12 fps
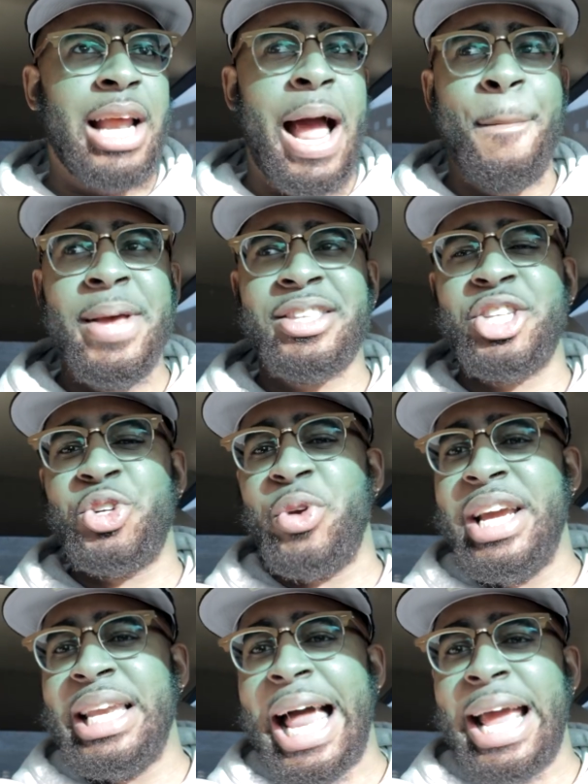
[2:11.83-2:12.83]
I missed the
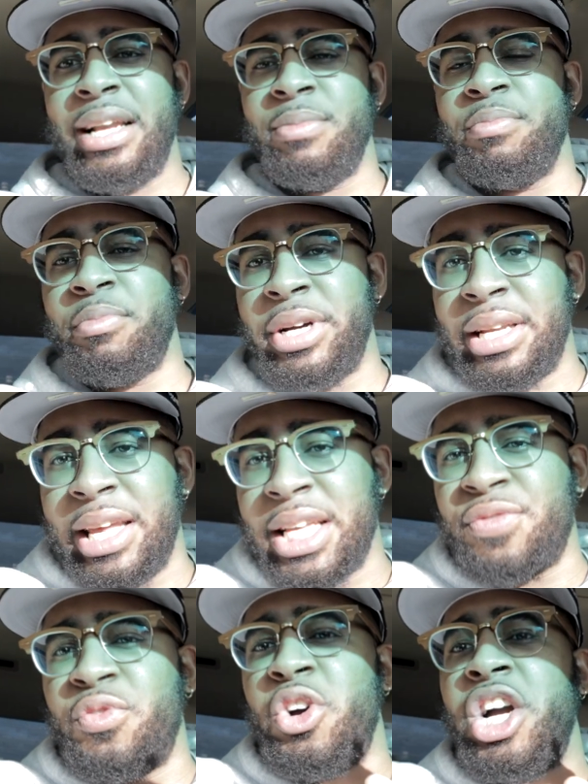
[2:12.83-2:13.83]
green light, but
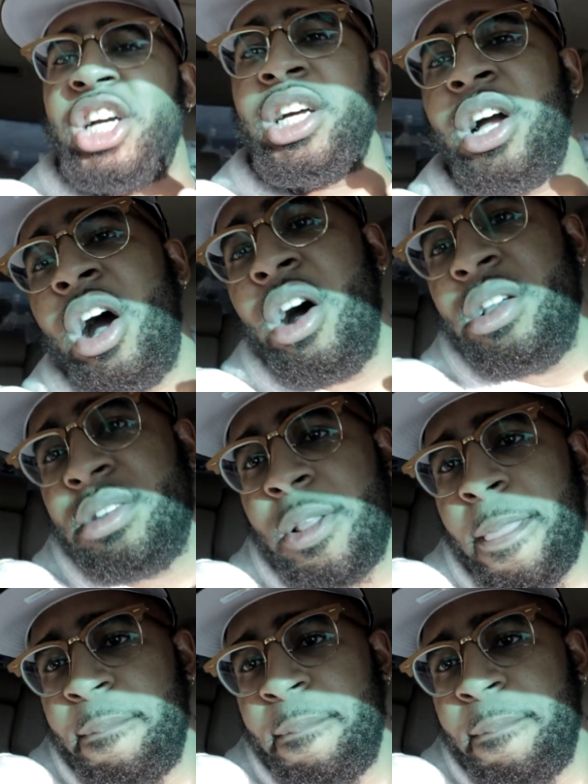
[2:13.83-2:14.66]
it's for a good cause.